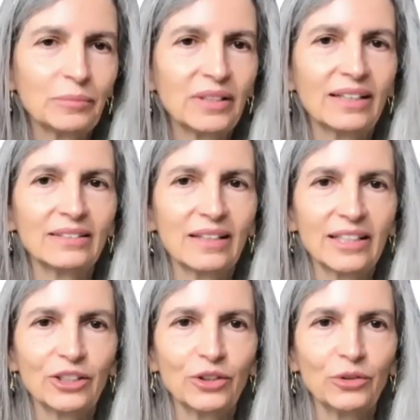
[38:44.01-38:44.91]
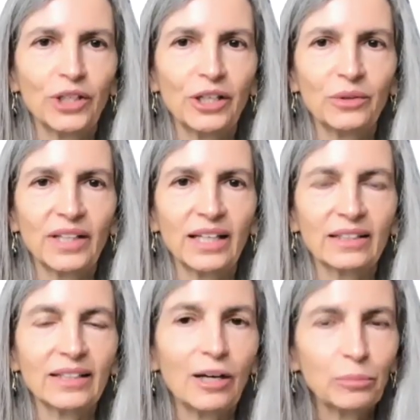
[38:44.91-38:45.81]
by letting you know
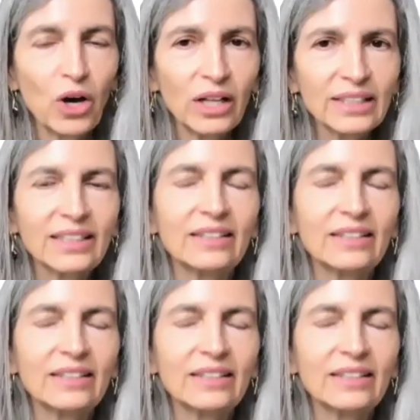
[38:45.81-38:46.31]
that Cal Poly